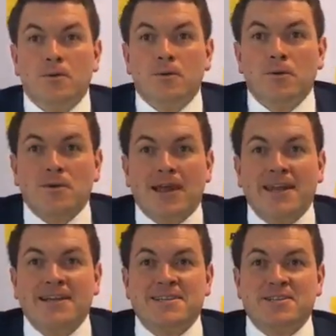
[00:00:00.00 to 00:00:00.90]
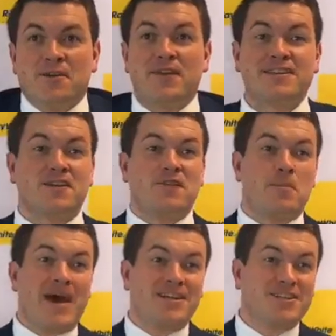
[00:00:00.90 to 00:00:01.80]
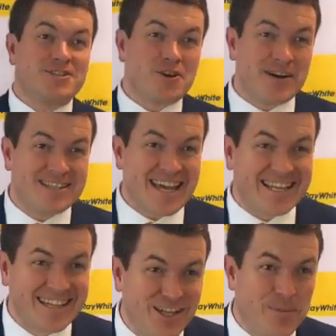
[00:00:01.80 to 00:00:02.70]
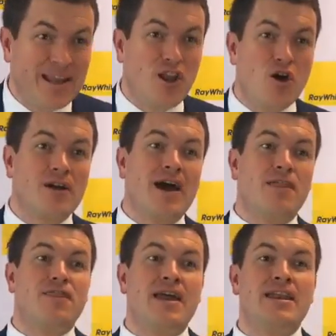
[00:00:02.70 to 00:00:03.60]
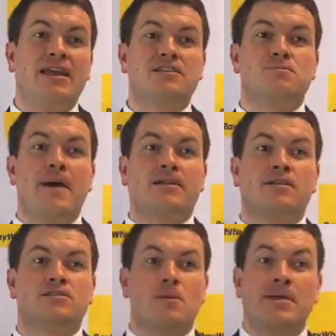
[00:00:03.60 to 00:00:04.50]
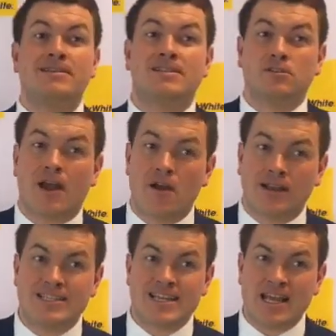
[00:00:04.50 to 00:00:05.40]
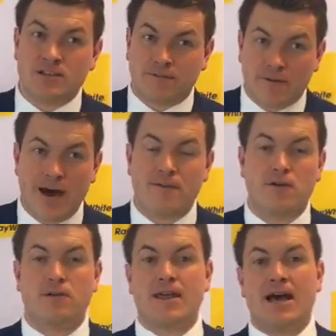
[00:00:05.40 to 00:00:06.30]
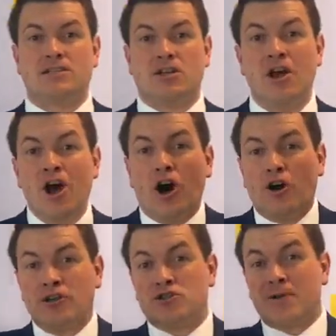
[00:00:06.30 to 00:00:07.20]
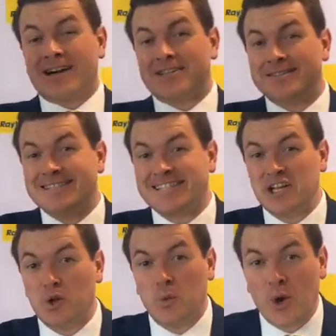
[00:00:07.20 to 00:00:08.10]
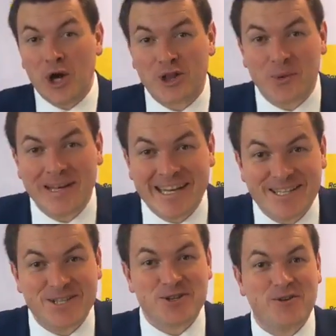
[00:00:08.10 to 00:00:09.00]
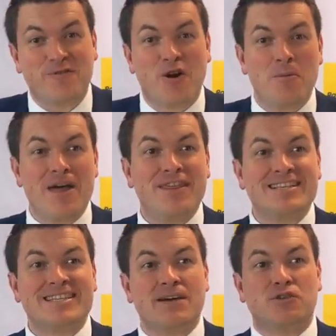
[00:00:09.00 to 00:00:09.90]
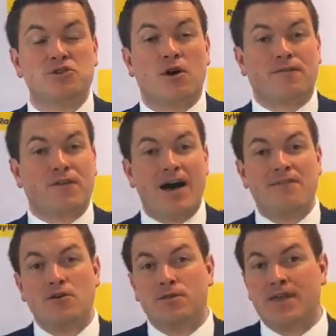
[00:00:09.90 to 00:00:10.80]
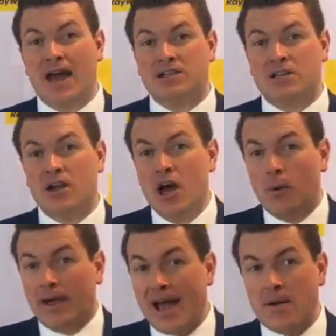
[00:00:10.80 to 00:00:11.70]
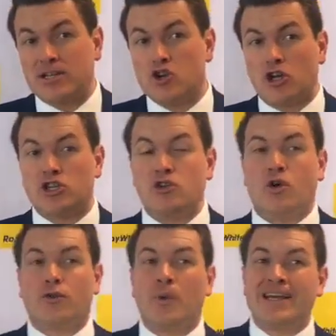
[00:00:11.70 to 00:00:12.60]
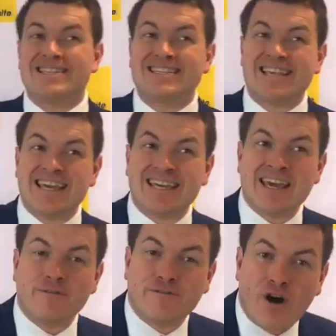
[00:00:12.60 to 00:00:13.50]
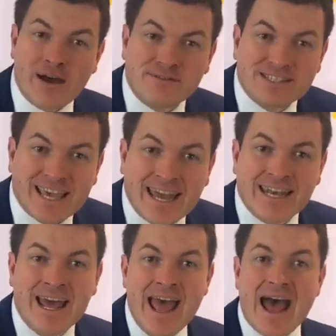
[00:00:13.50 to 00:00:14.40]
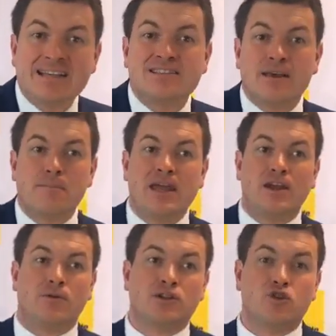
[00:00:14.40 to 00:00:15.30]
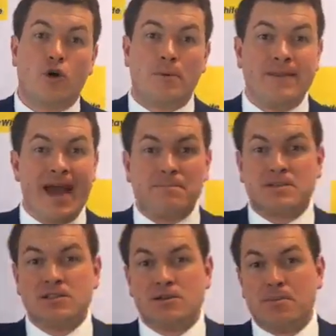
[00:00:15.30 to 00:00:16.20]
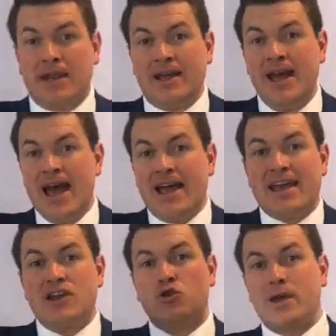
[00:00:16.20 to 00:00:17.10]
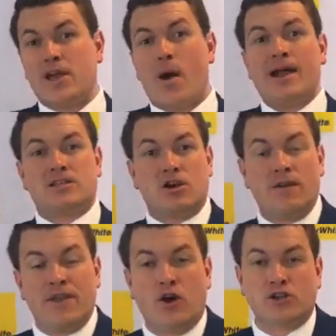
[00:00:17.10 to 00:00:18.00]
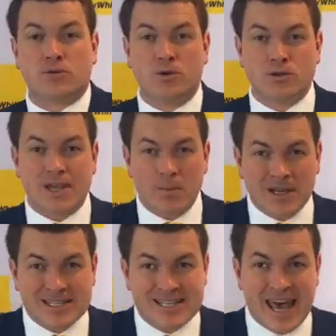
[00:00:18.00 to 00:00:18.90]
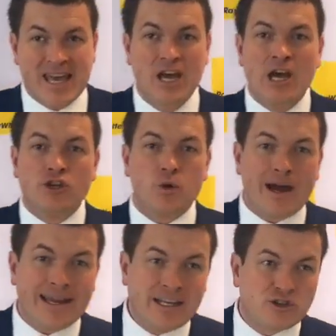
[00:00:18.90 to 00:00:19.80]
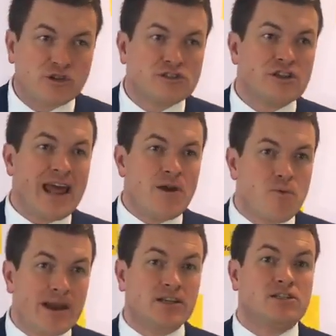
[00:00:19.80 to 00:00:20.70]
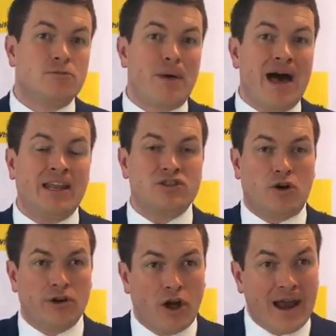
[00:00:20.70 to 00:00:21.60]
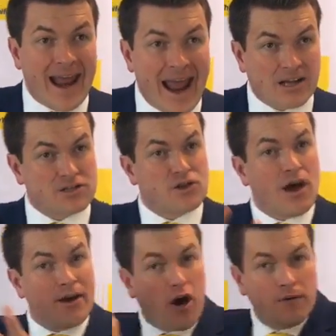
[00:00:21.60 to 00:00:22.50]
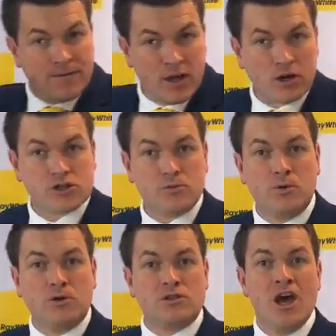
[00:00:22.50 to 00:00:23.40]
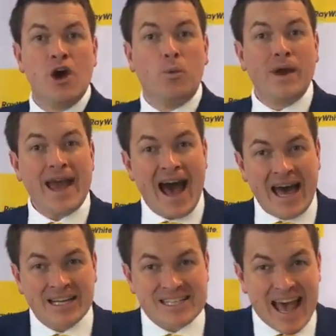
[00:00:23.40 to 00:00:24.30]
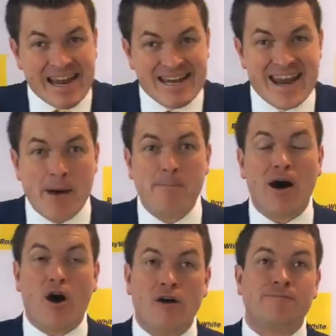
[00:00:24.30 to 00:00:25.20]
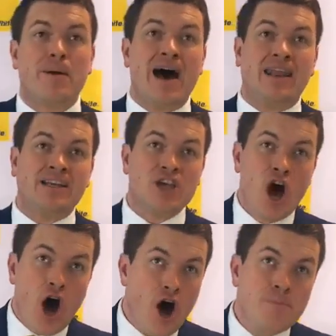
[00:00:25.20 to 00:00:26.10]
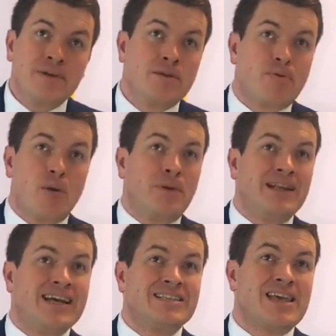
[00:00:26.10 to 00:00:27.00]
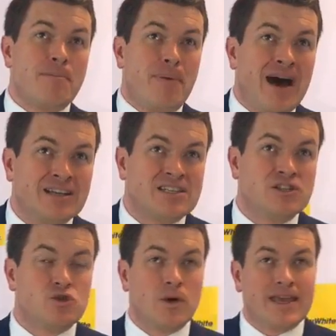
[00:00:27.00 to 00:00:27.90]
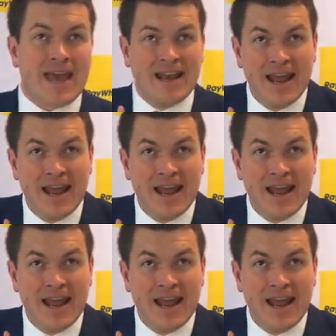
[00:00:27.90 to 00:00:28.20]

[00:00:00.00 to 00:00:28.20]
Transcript: Well, ladies and gentlemen, thanks a lot for your patience. Sorry to take a little bit longer than expected. So bid still currently stands at 500,000. On instructions, still work that we need to do from this level. So at 500,000, we're going to nudge it north. We are seeking 510 as the immediate retort, but in the absence of bidding, again, do we go outside the auction rules? Can we say to our interested and registered parties online, outside of the auction rules, we harness a number of parties, hoping the property does get passed in. So again,